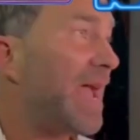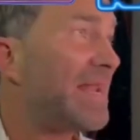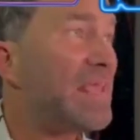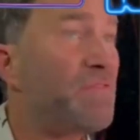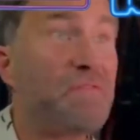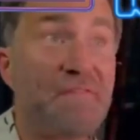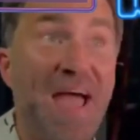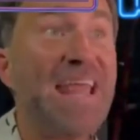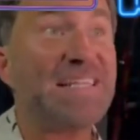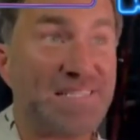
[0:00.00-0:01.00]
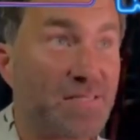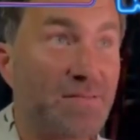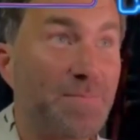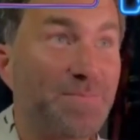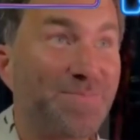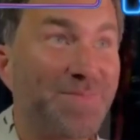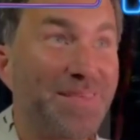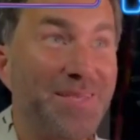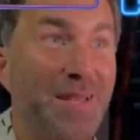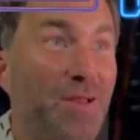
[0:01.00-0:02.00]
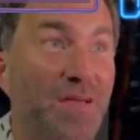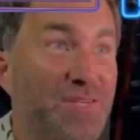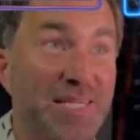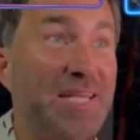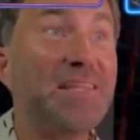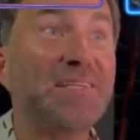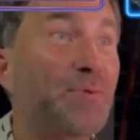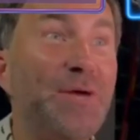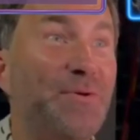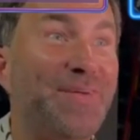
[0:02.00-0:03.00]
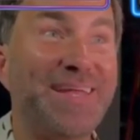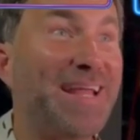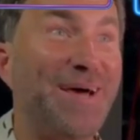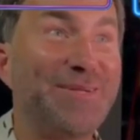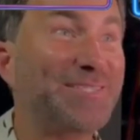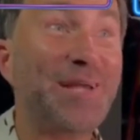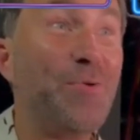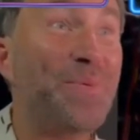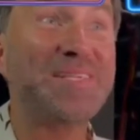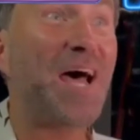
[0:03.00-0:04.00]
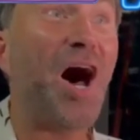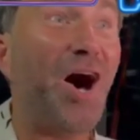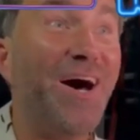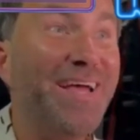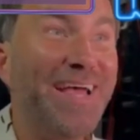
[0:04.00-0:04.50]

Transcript: And even fans. You know, like, you've seen it this week with Canelo, it's so bizarre.